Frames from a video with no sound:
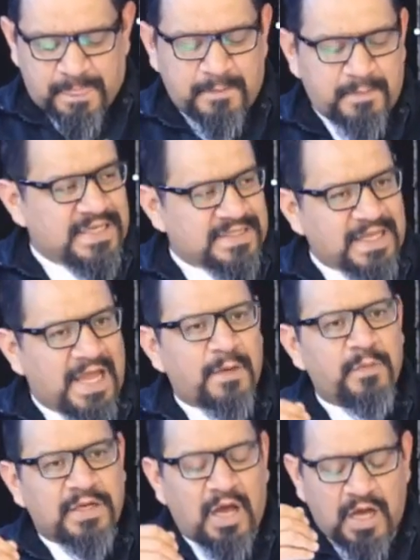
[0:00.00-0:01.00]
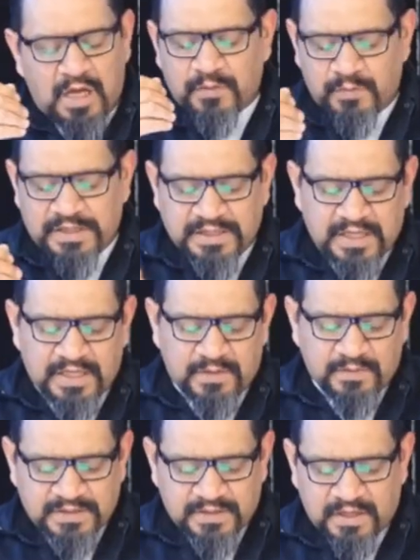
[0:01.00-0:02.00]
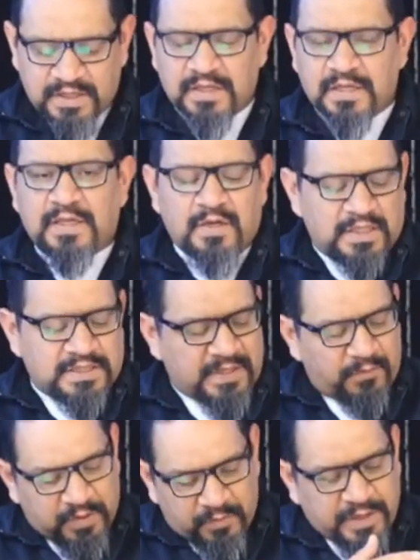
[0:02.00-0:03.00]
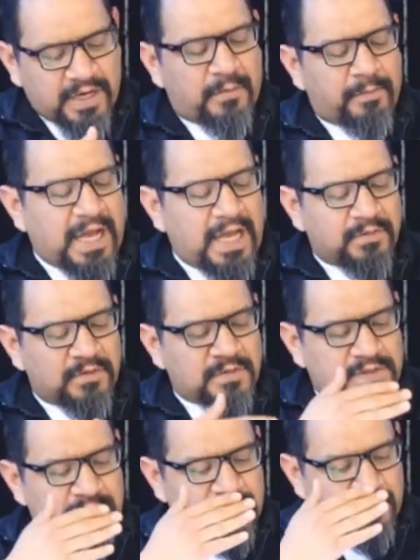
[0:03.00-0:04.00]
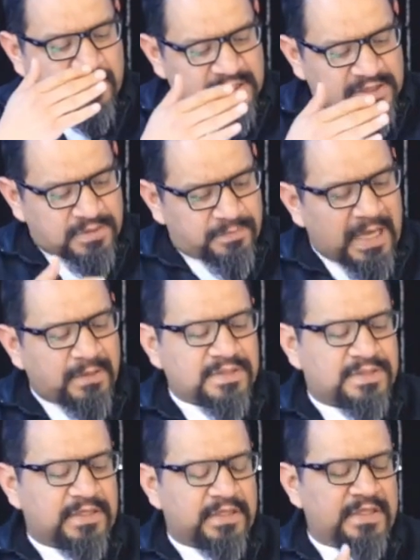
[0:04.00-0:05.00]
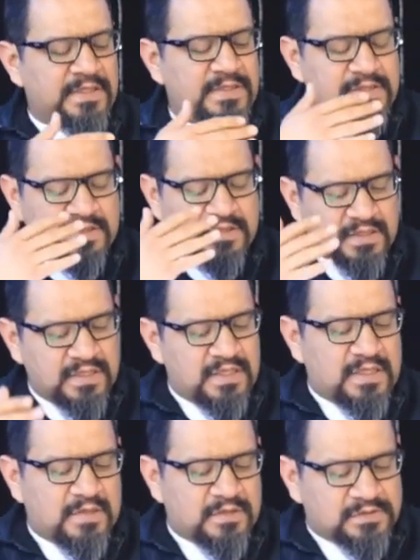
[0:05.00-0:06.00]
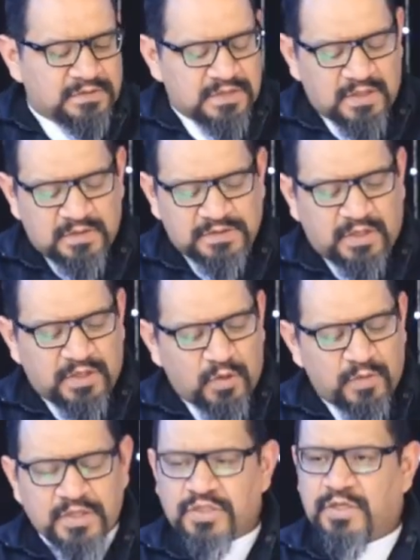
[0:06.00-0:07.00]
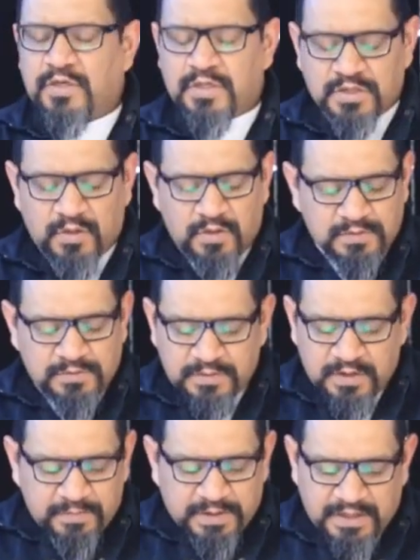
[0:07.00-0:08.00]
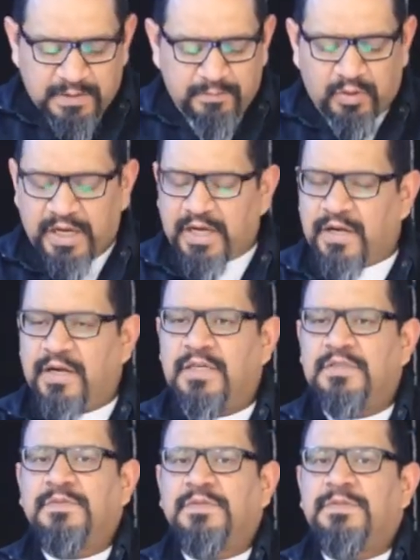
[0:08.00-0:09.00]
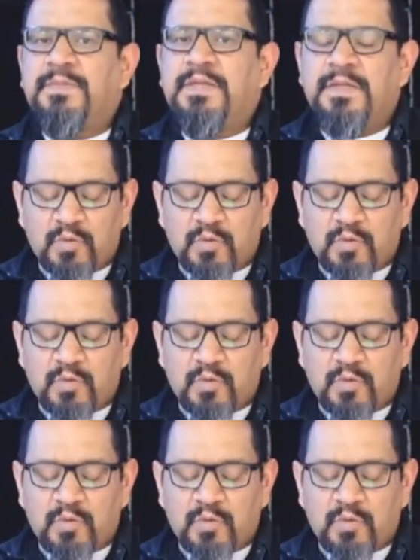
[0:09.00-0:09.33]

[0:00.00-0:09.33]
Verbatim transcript: But as time went on, we did. We started, as I we read our Bibles and went into Bible studies and, you know, started going to church, go, you know, being in prayer, spending